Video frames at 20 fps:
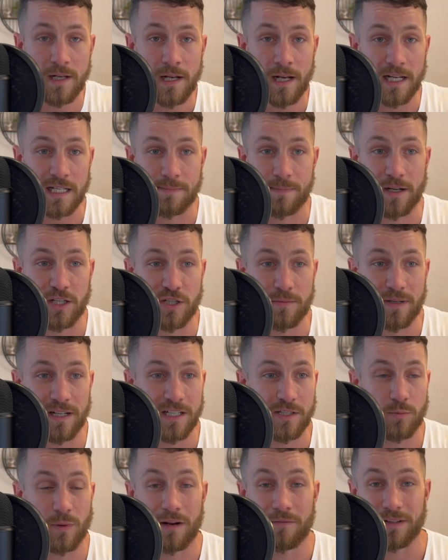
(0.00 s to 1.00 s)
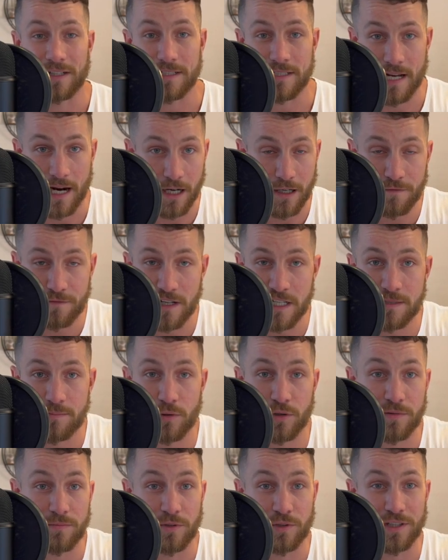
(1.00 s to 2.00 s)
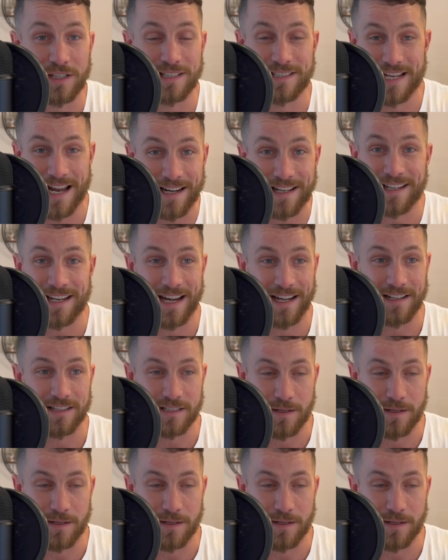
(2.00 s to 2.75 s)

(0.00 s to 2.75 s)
especially because we have an entire Facebook community dedicated